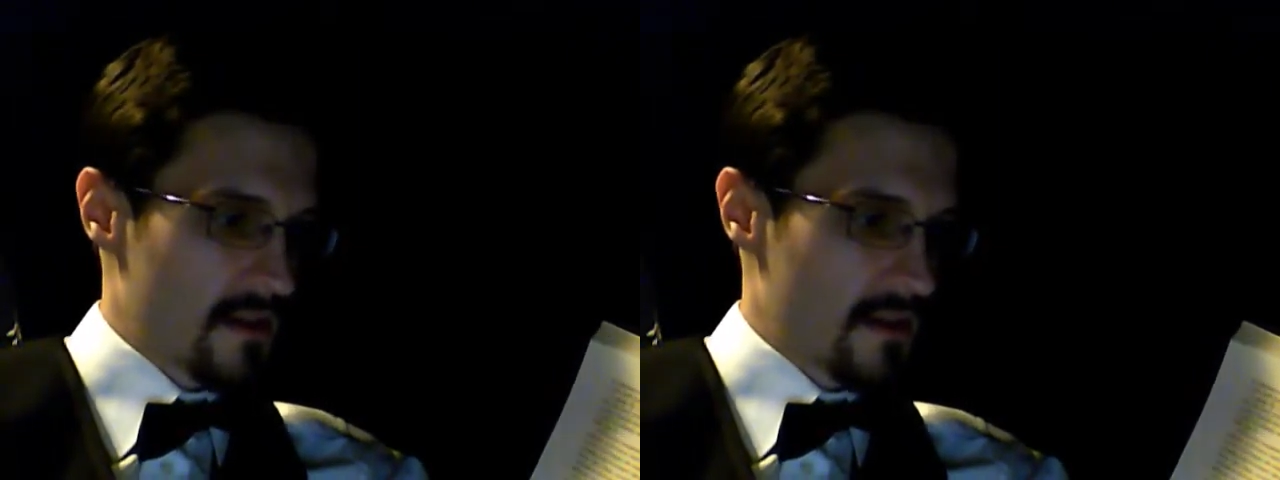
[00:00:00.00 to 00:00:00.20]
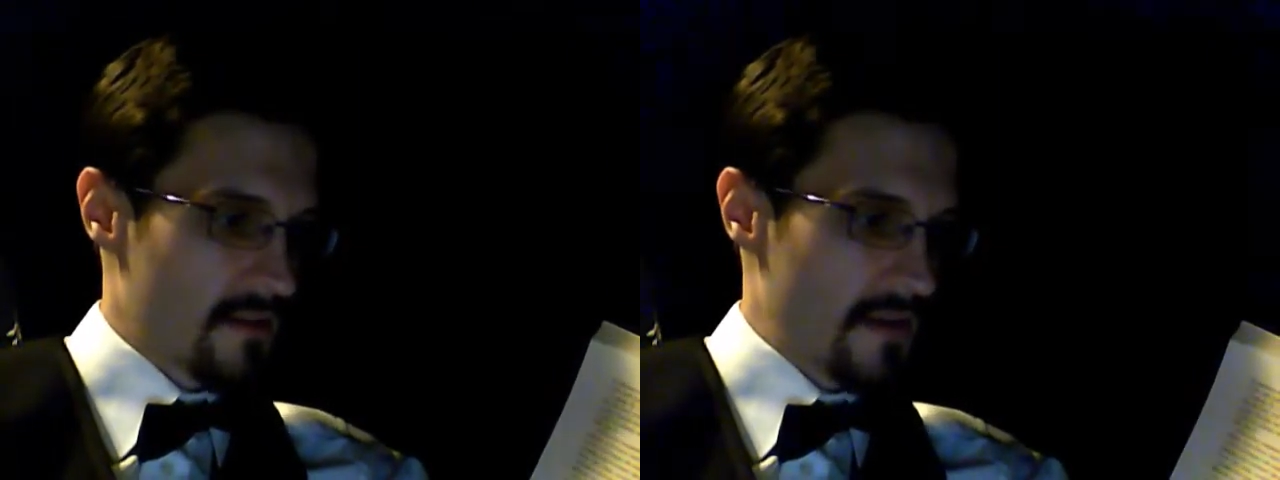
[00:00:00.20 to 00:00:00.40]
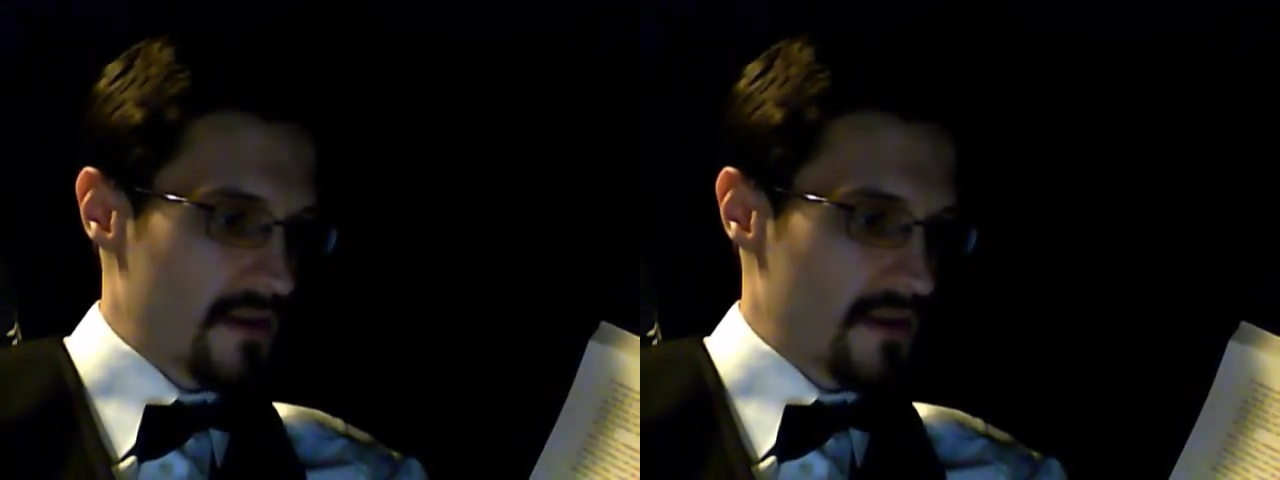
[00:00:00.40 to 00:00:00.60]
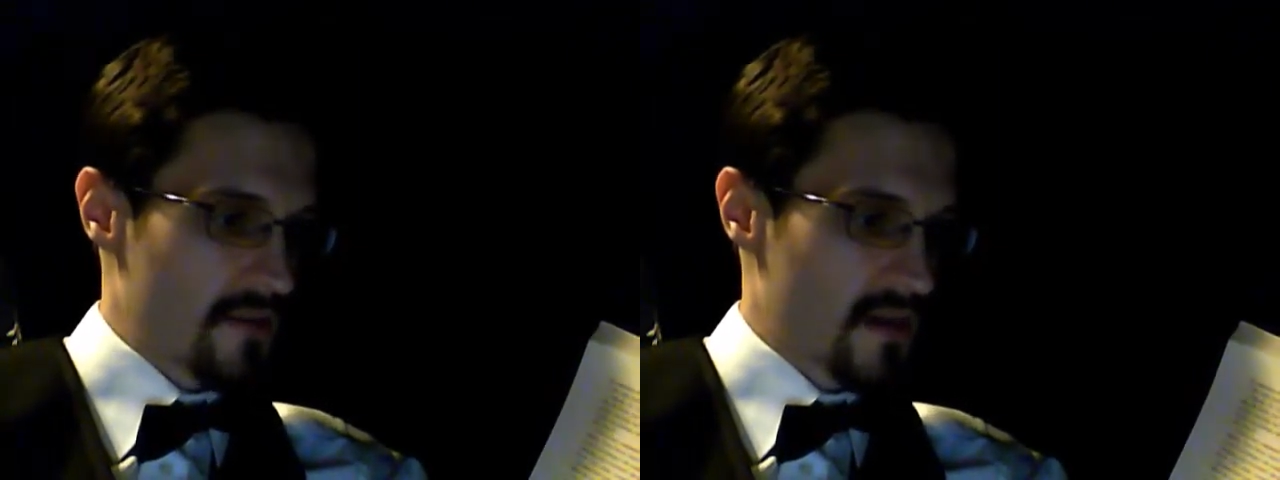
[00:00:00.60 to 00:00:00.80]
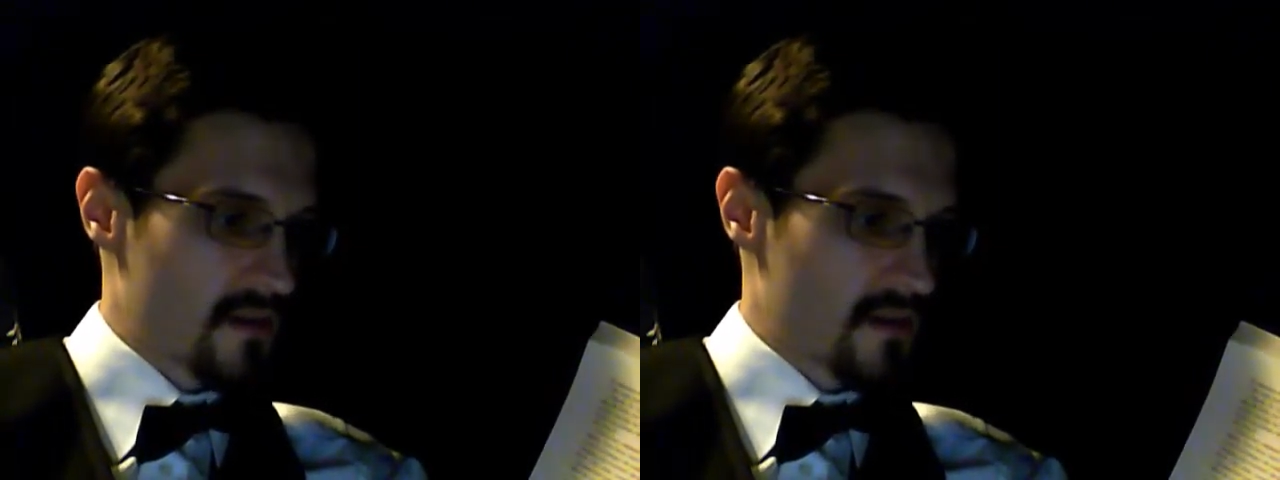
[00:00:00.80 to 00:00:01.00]
They found him
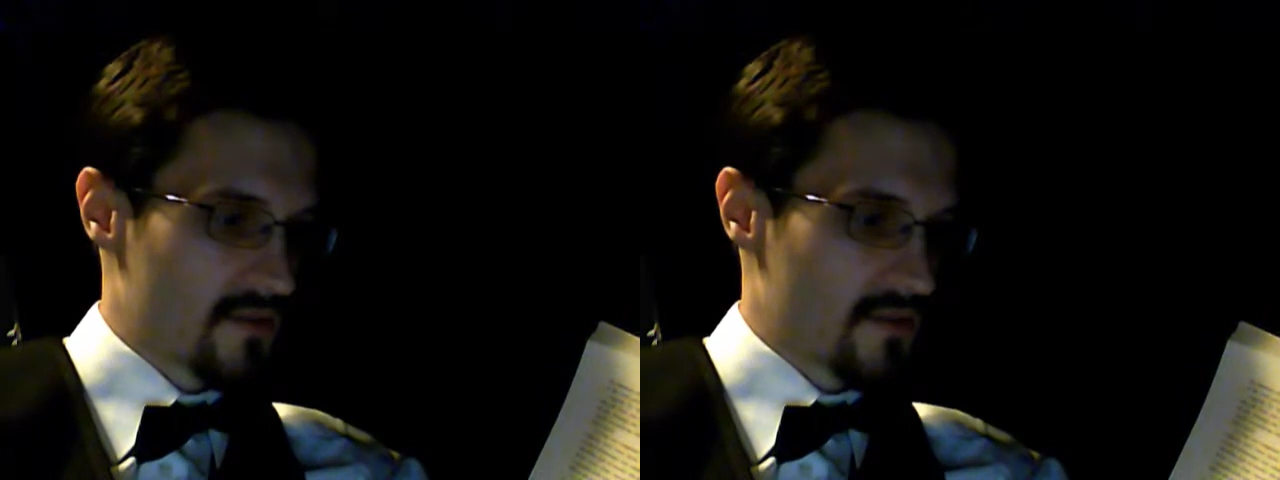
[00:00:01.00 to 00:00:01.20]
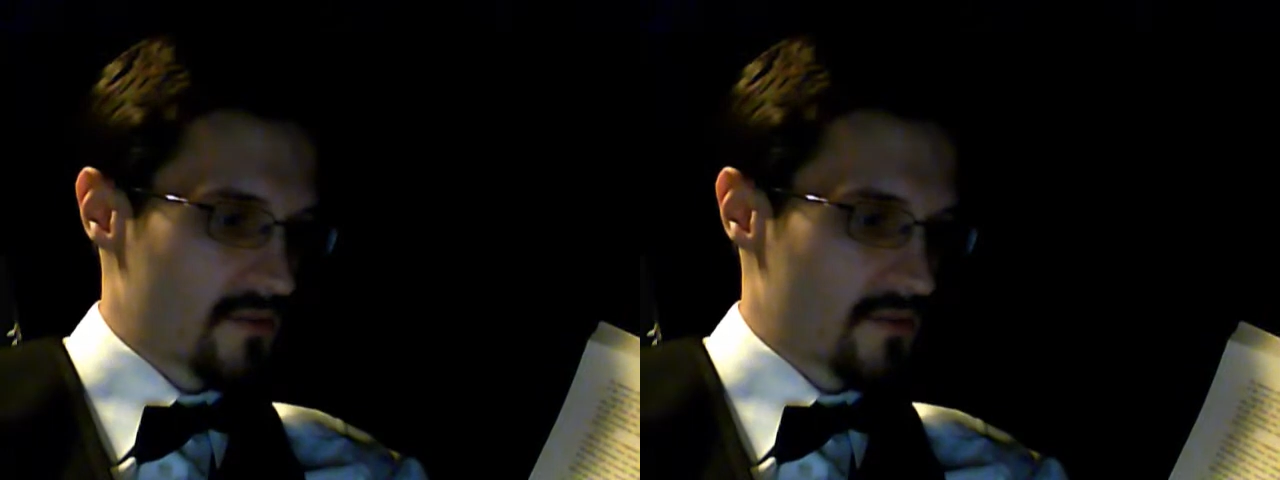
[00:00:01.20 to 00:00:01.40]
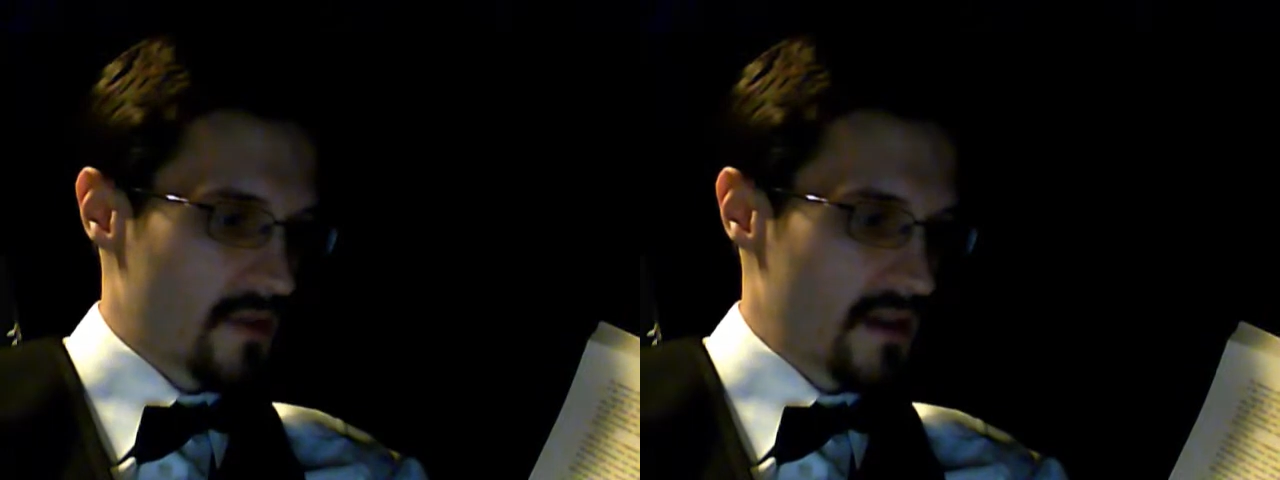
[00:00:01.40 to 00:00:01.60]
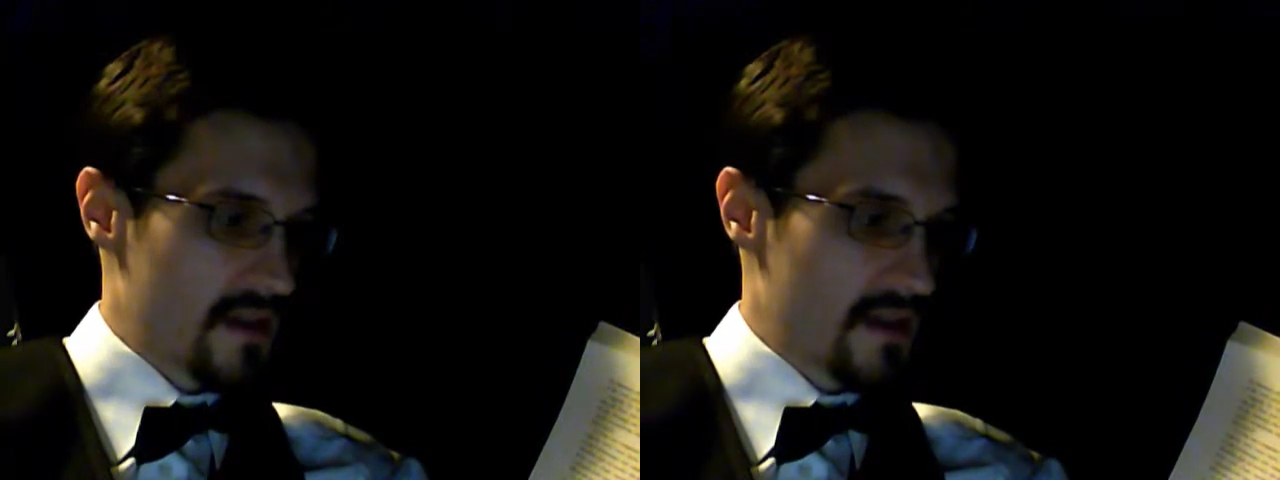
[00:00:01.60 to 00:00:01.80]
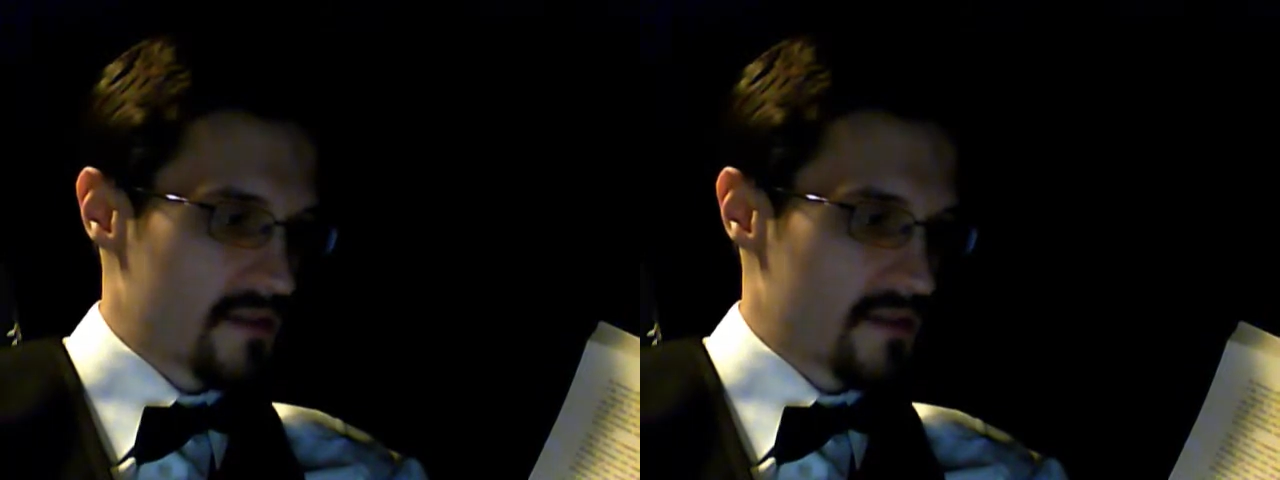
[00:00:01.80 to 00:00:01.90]
unconscious by the edge